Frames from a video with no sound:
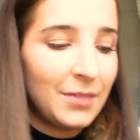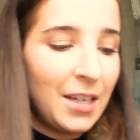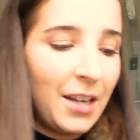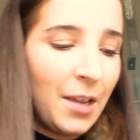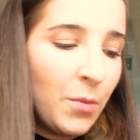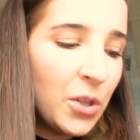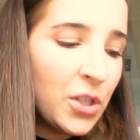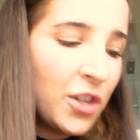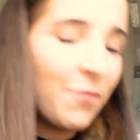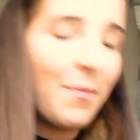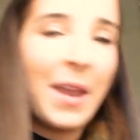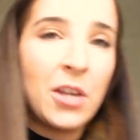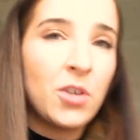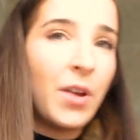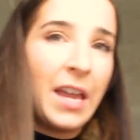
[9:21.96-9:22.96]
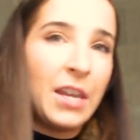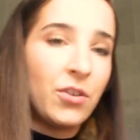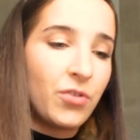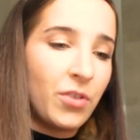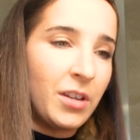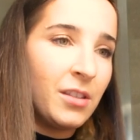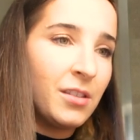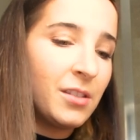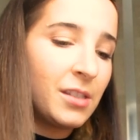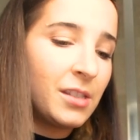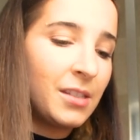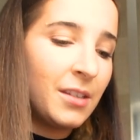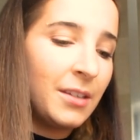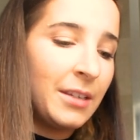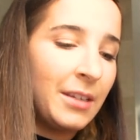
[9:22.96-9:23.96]
like once you've made your
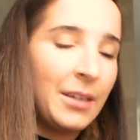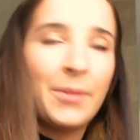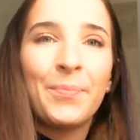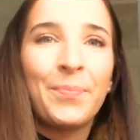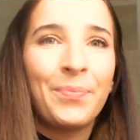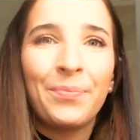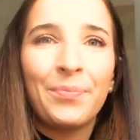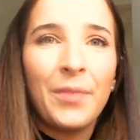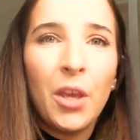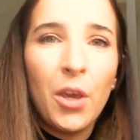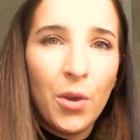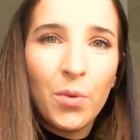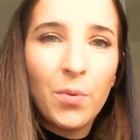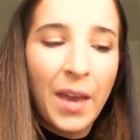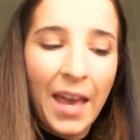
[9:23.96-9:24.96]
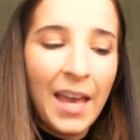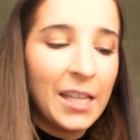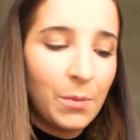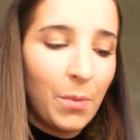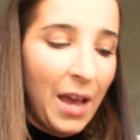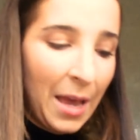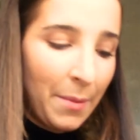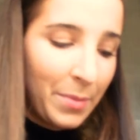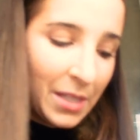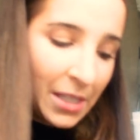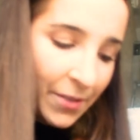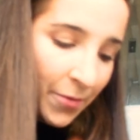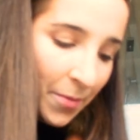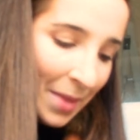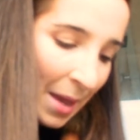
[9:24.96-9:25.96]
entrance, who cares what happens
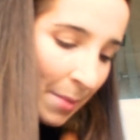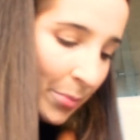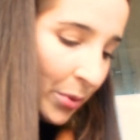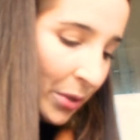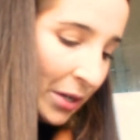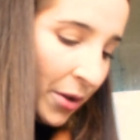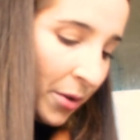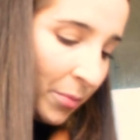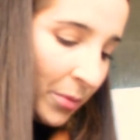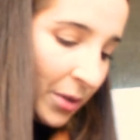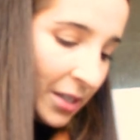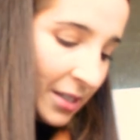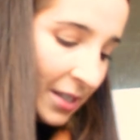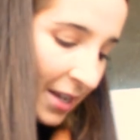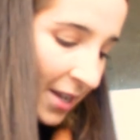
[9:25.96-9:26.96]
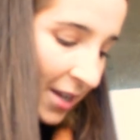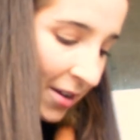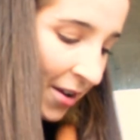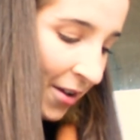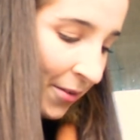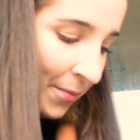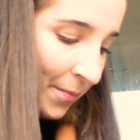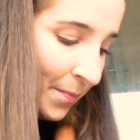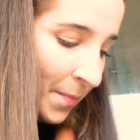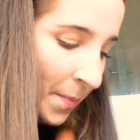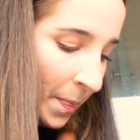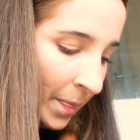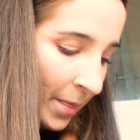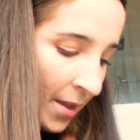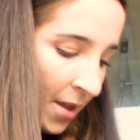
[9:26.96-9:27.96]
from that point onwards? Like, you know,
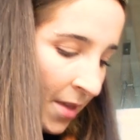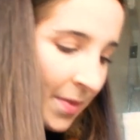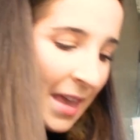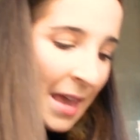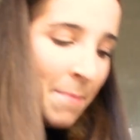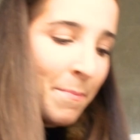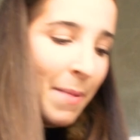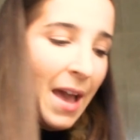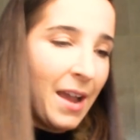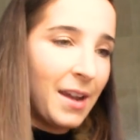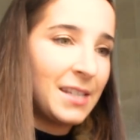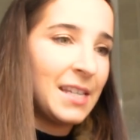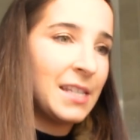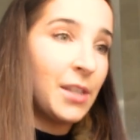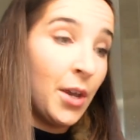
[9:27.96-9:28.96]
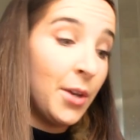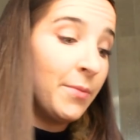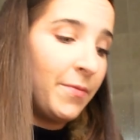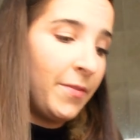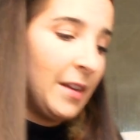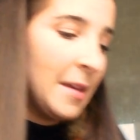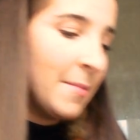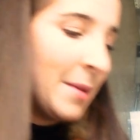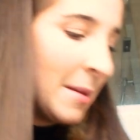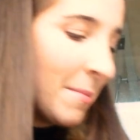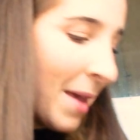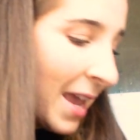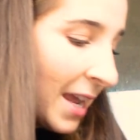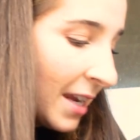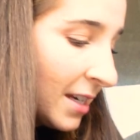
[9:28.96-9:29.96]
the impact has hopefully been
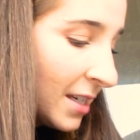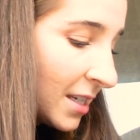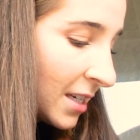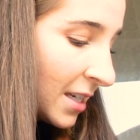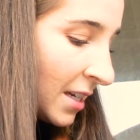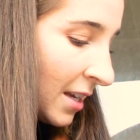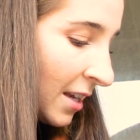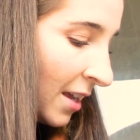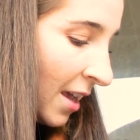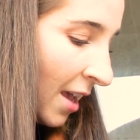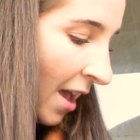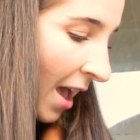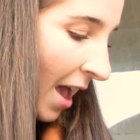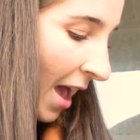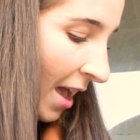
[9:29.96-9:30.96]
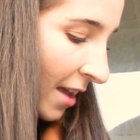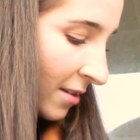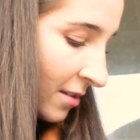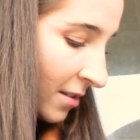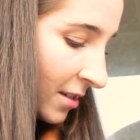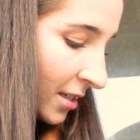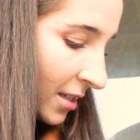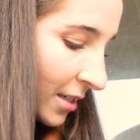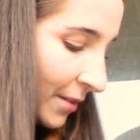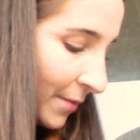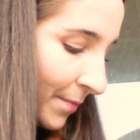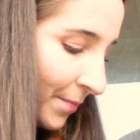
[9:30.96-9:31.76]
made and